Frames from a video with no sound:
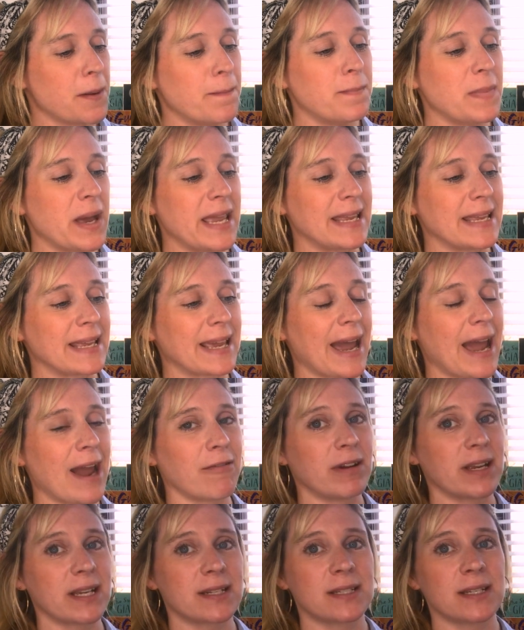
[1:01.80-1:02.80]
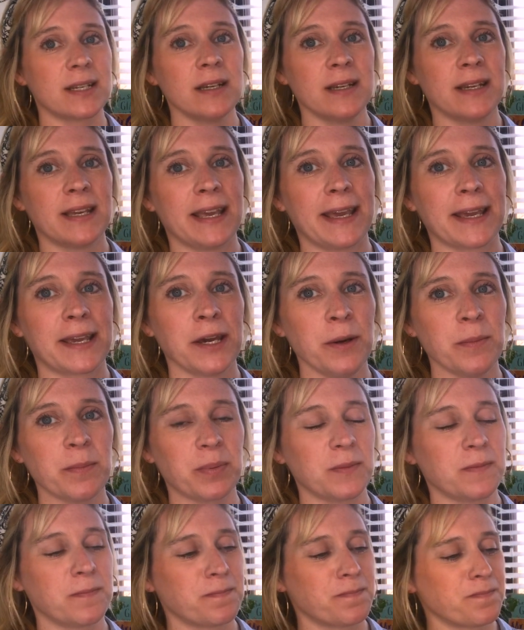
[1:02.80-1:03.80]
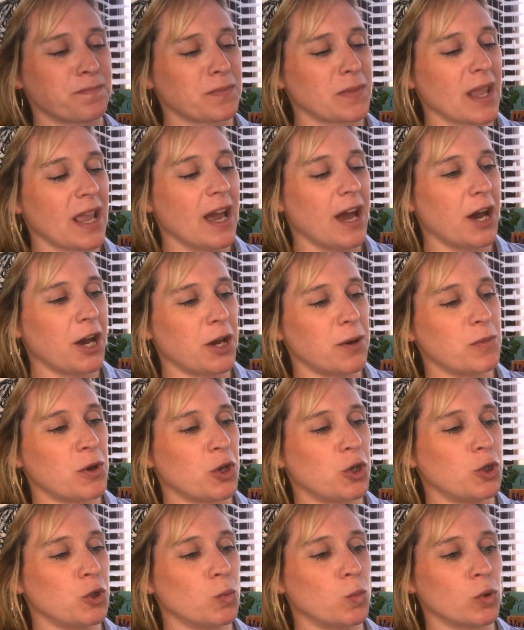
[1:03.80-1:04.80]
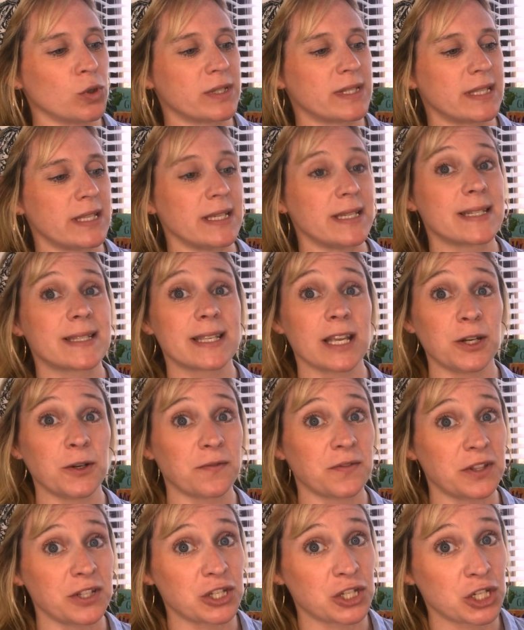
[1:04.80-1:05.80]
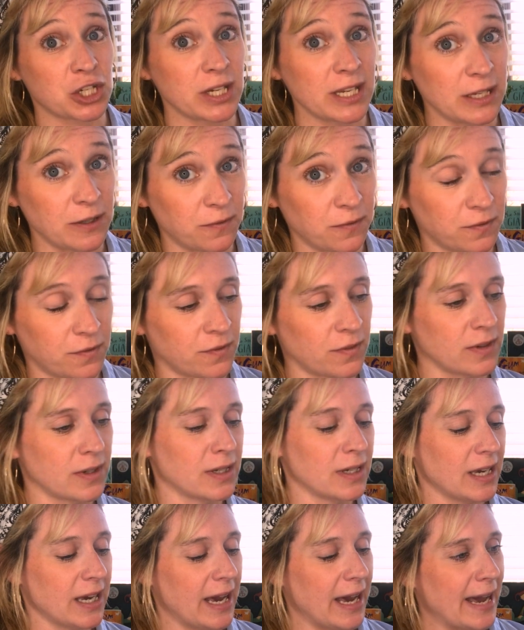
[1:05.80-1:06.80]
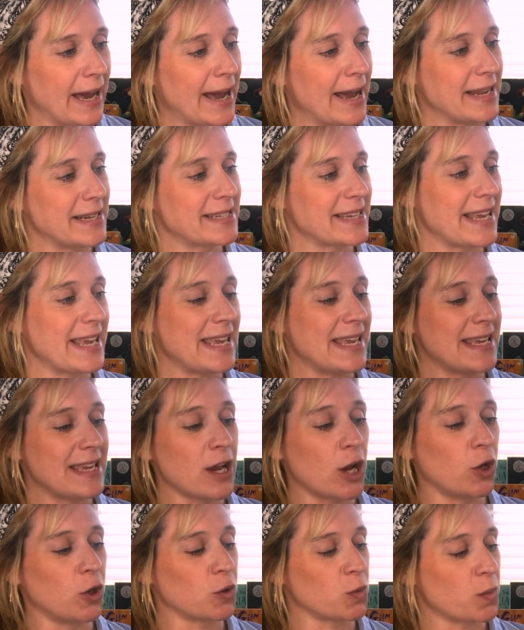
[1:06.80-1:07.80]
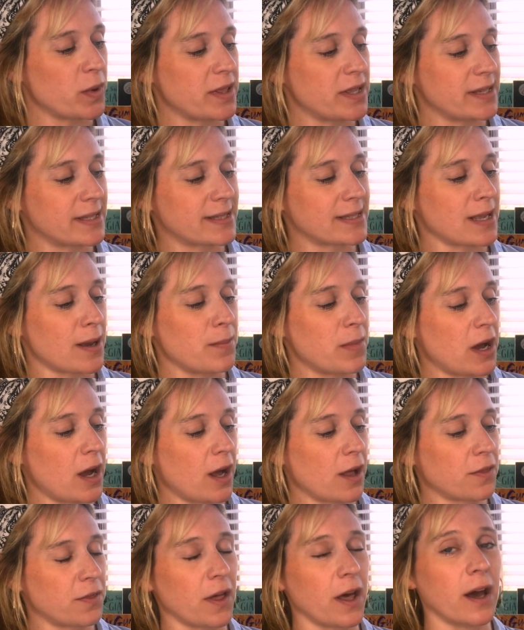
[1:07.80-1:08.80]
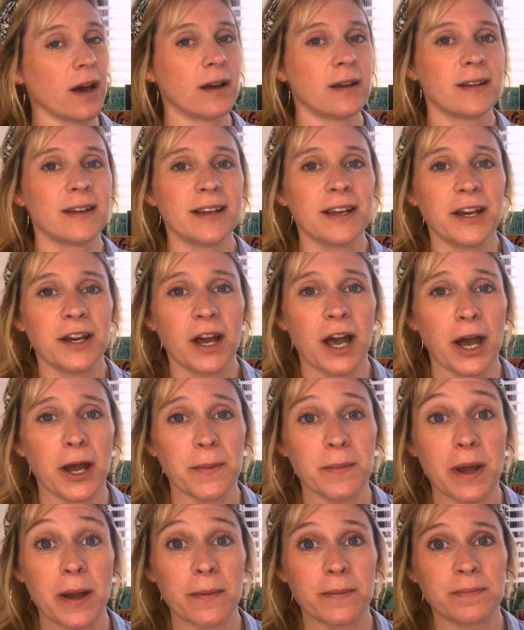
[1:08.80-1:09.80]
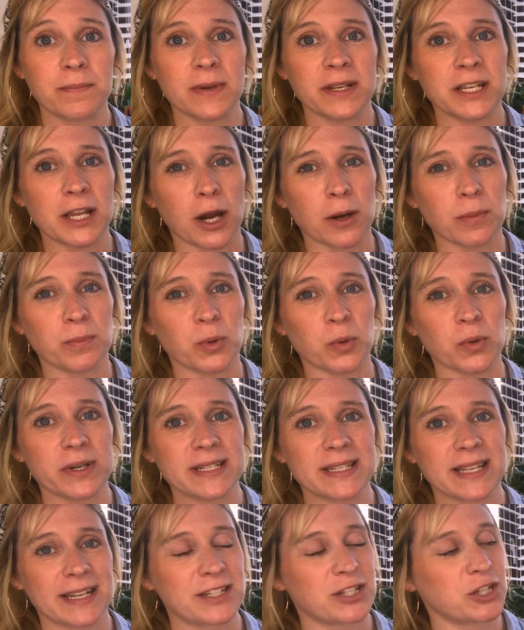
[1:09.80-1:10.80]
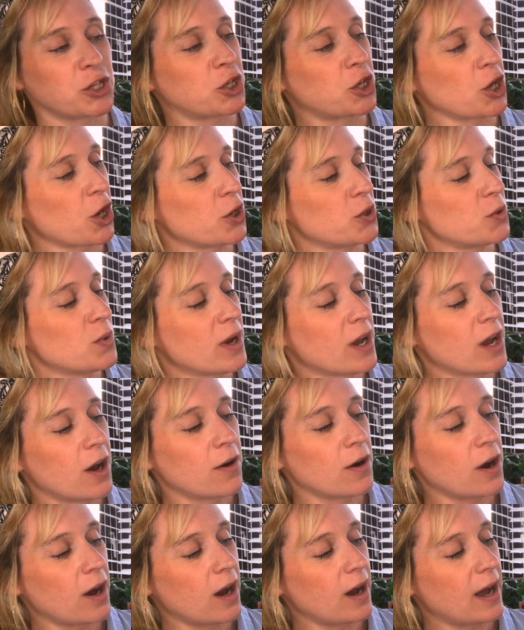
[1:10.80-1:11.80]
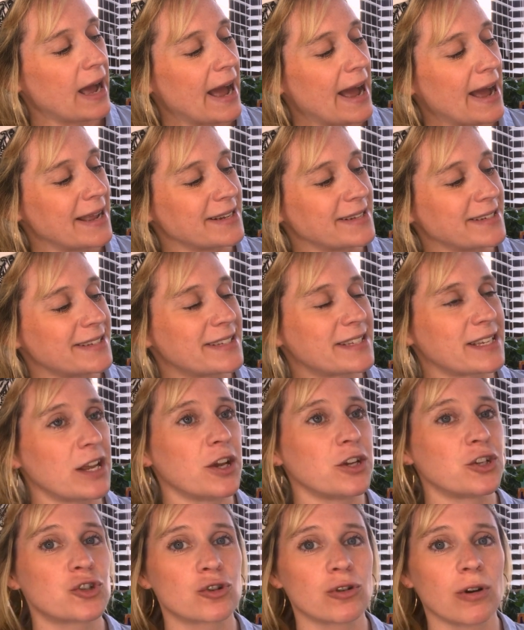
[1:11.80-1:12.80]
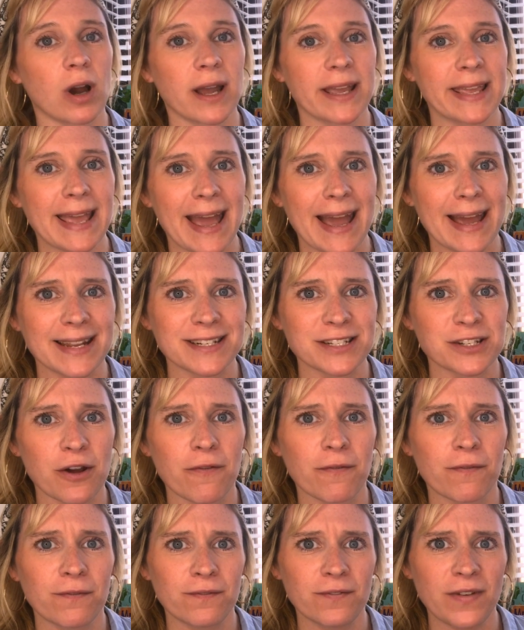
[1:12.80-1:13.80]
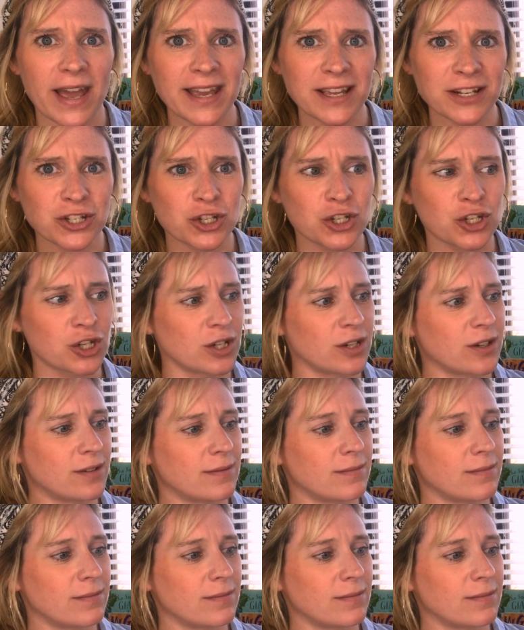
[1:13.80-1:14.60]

main character, Hiccup, who was the son of the chief, and he, along with some other young boys, had to go and try and catch